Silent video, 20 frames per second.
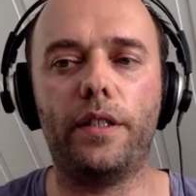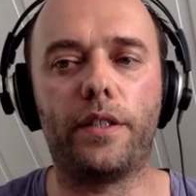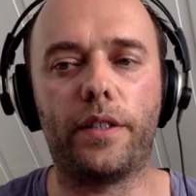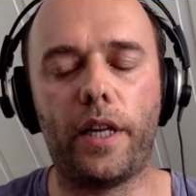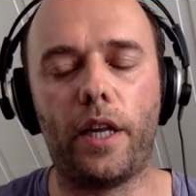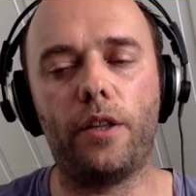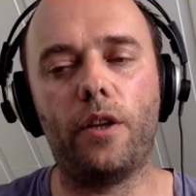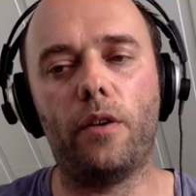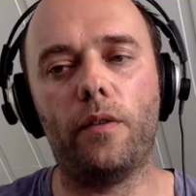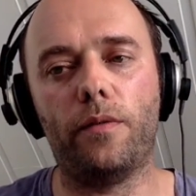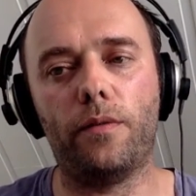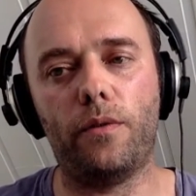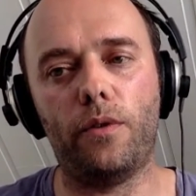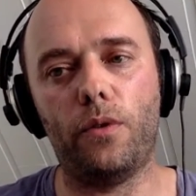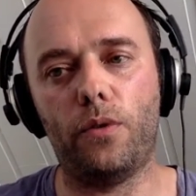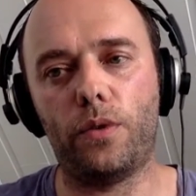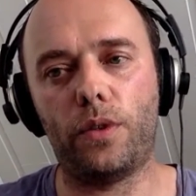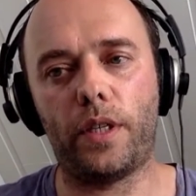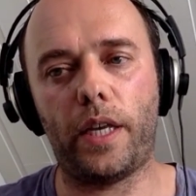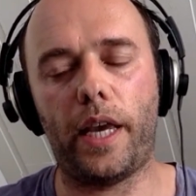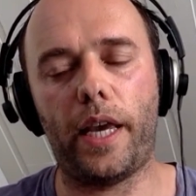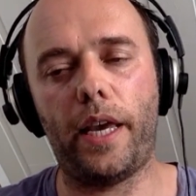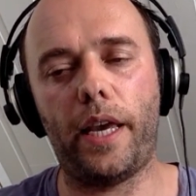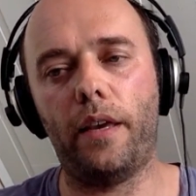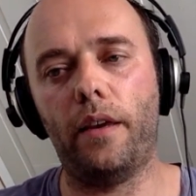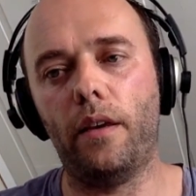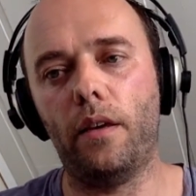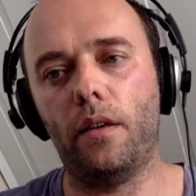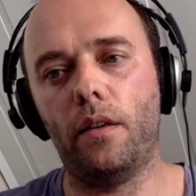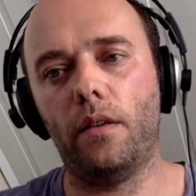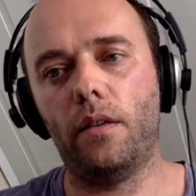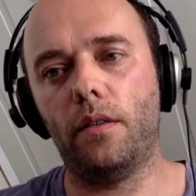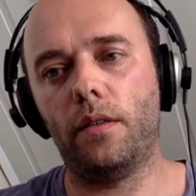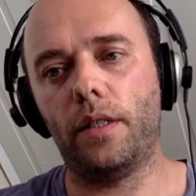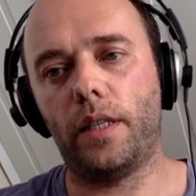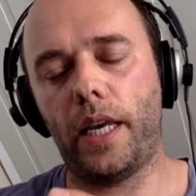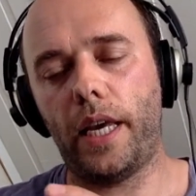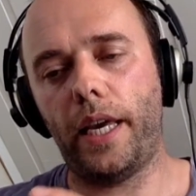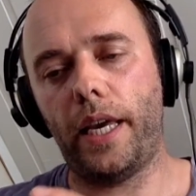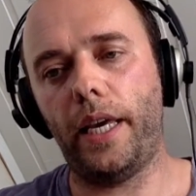instead of you say
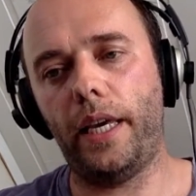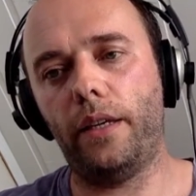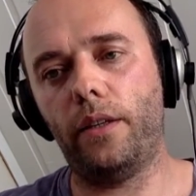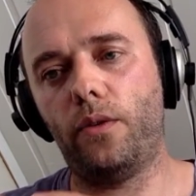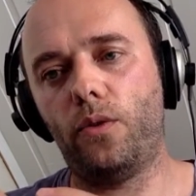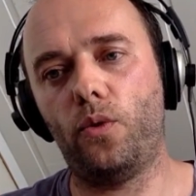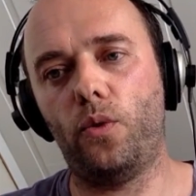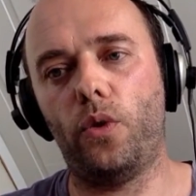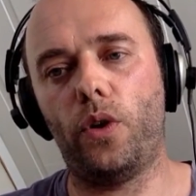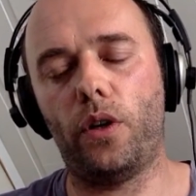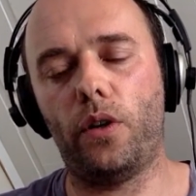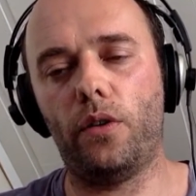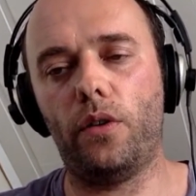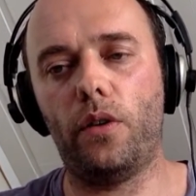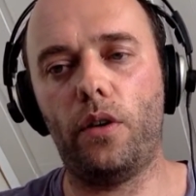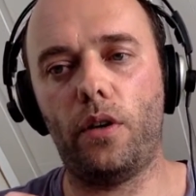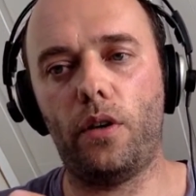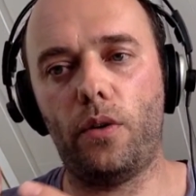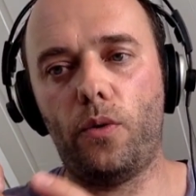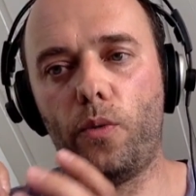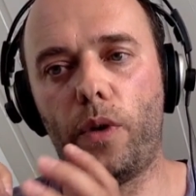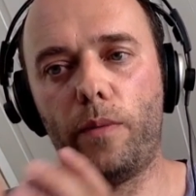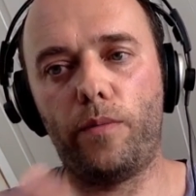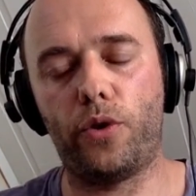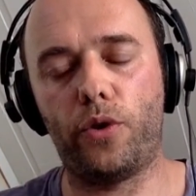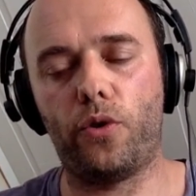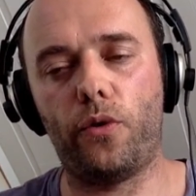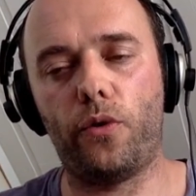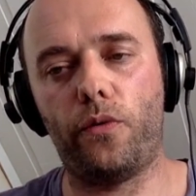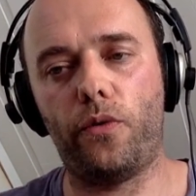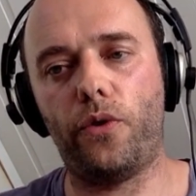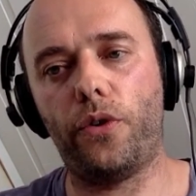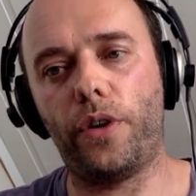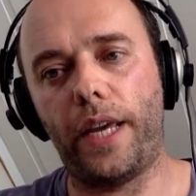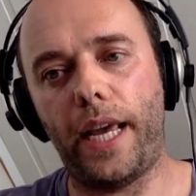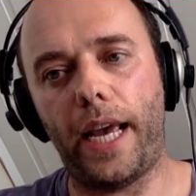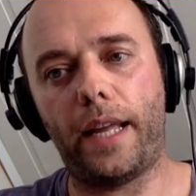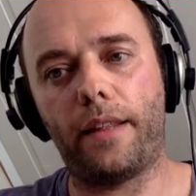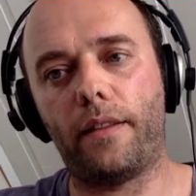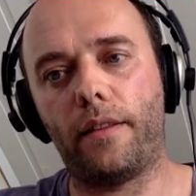saying to the, the web server
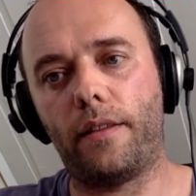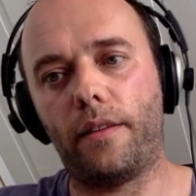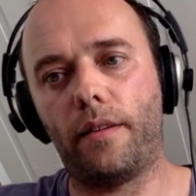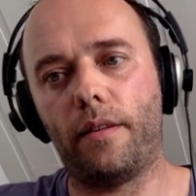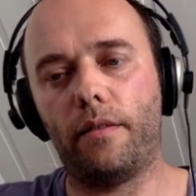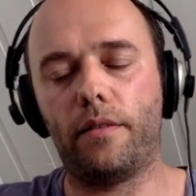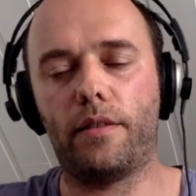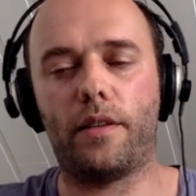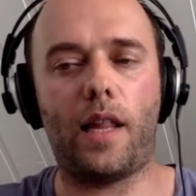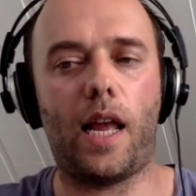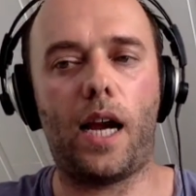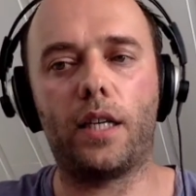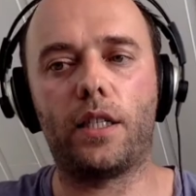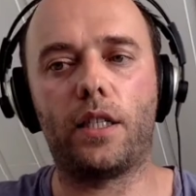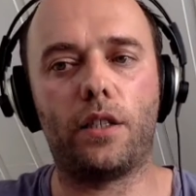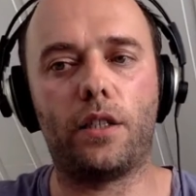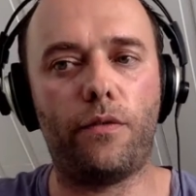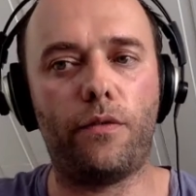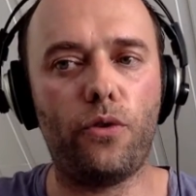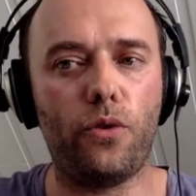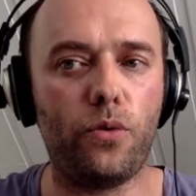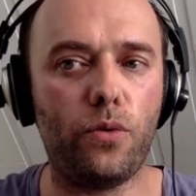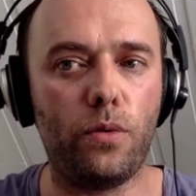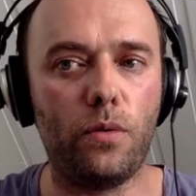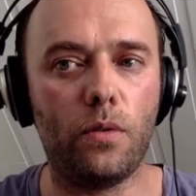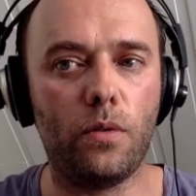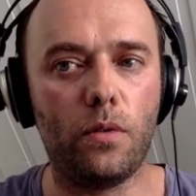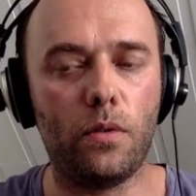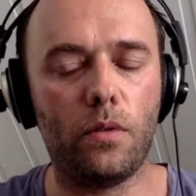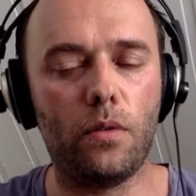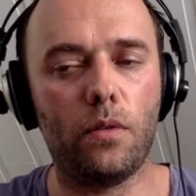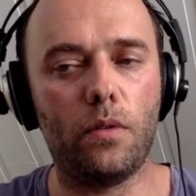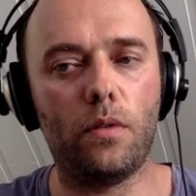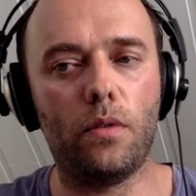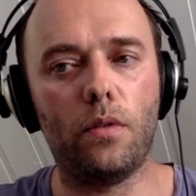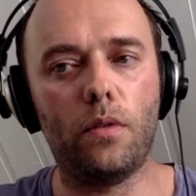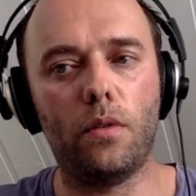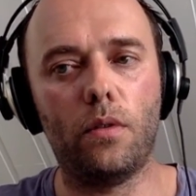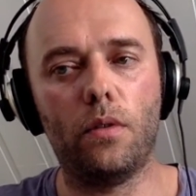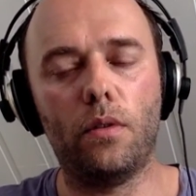get slash foo,
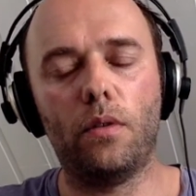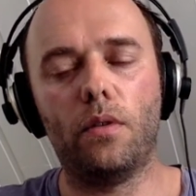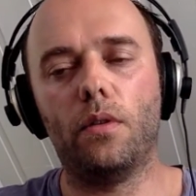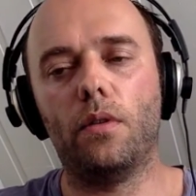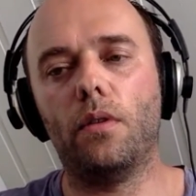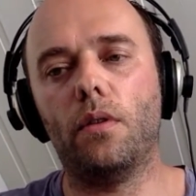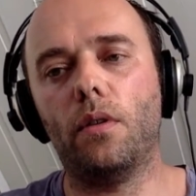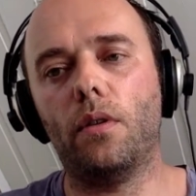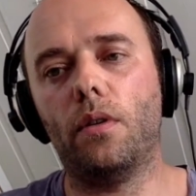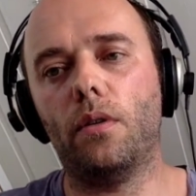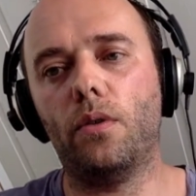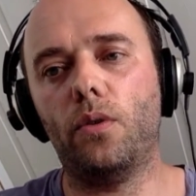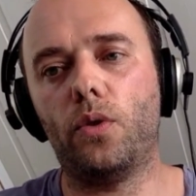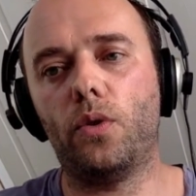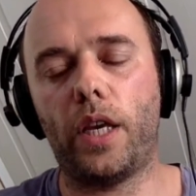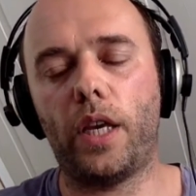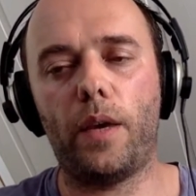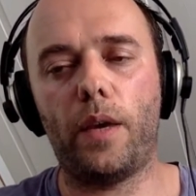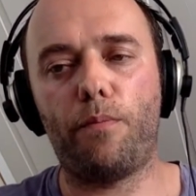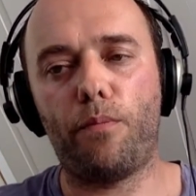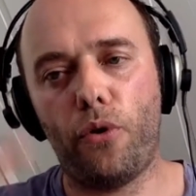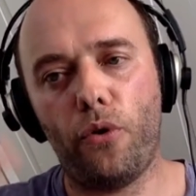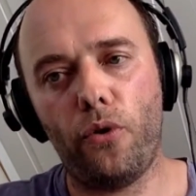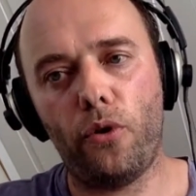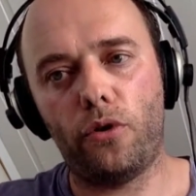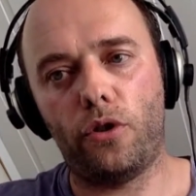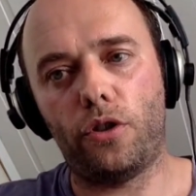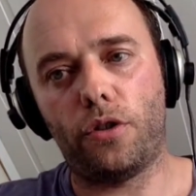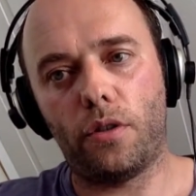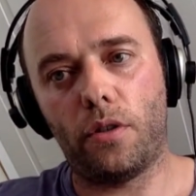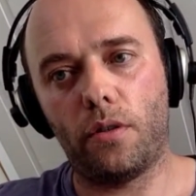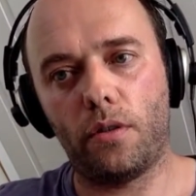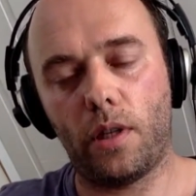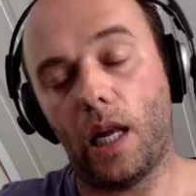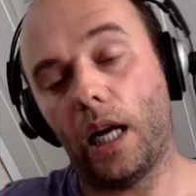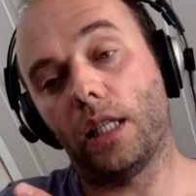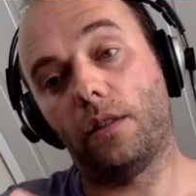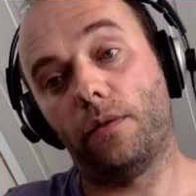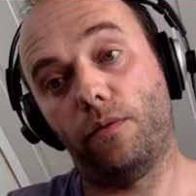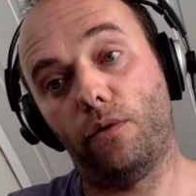uh, you say purge
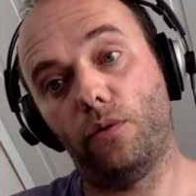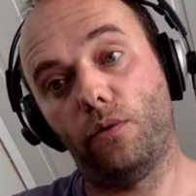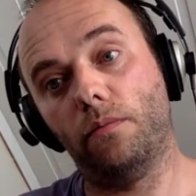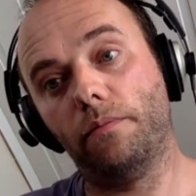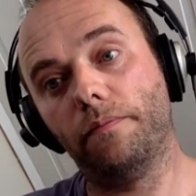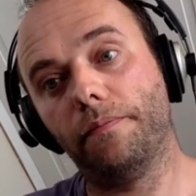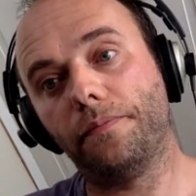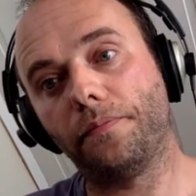slash foo.